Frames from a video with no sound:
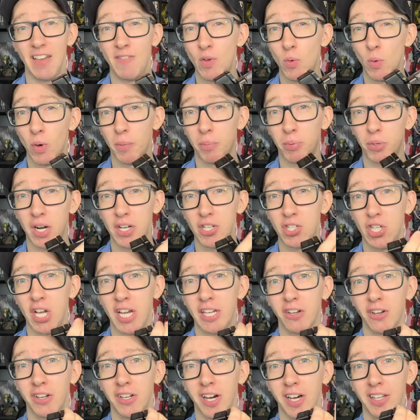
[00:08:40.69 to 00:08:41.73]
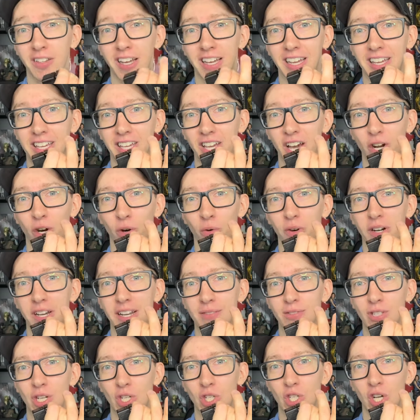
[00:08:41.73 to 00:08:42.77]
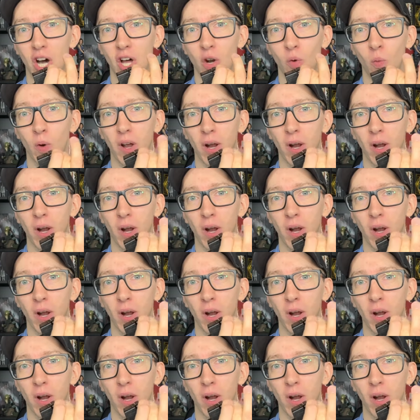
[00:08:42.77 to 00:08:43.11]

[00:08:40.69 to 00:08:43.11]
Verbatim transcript: If you wanna press check your gun like Keanu Reeves and John